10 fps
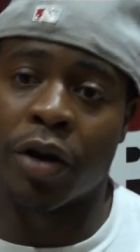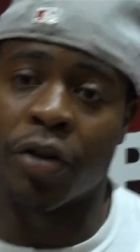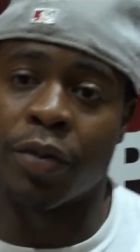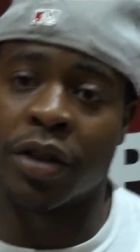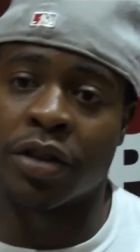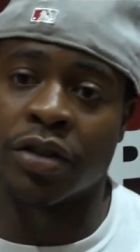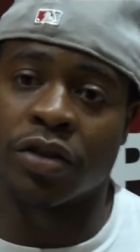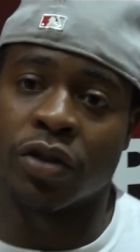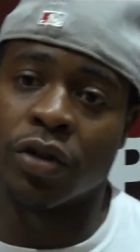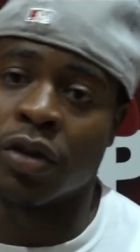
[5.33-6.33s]
another Big Ten
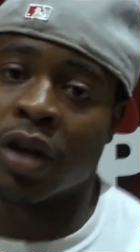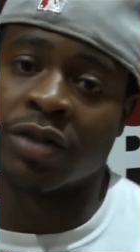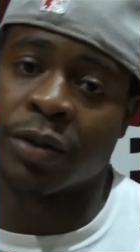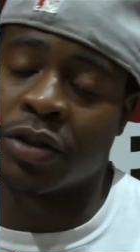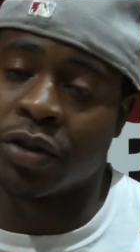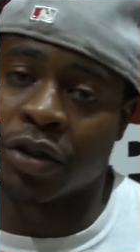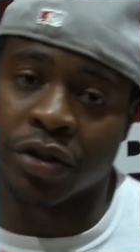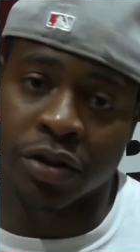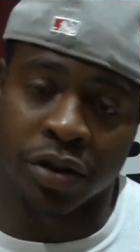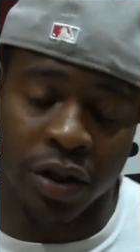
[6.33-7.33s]
school. I spent two
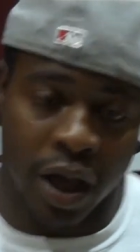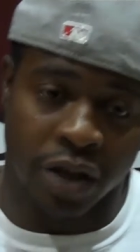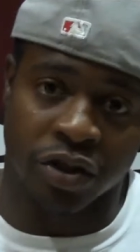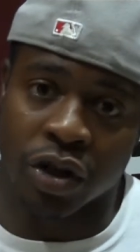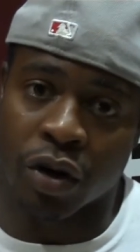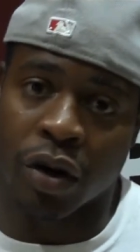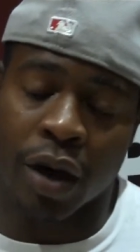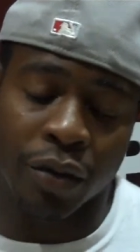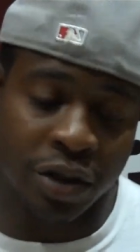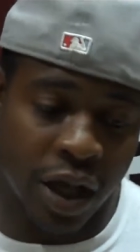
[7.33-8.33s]
years, as you know,
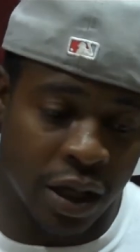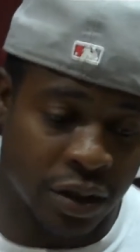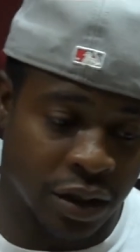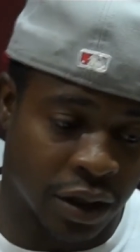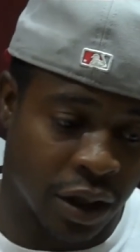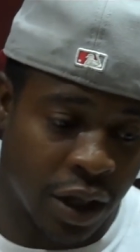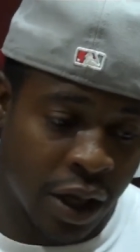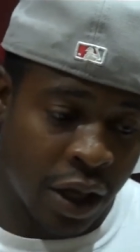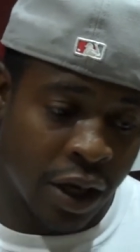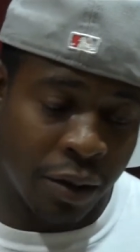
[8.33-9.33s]
at Wisconsin.
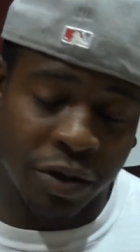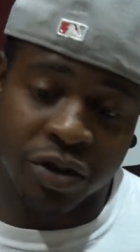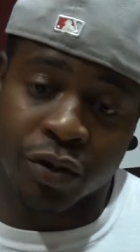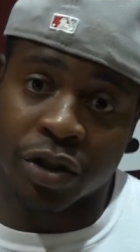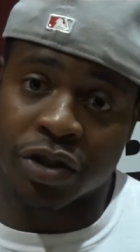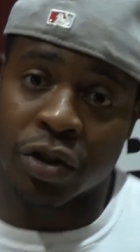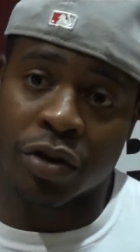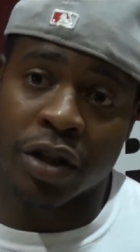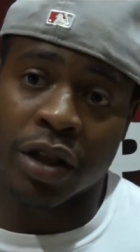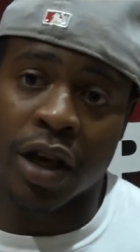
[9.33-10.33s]
Um, it just really
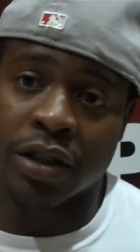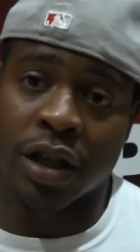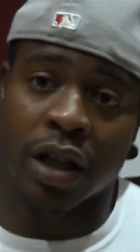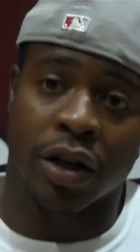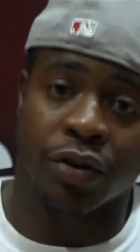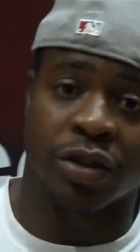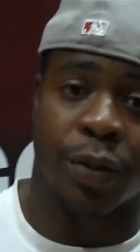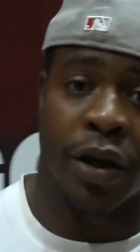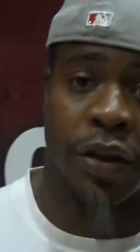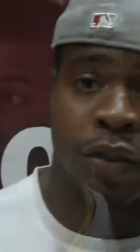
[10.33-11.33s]
showed that the guys had a lot of respect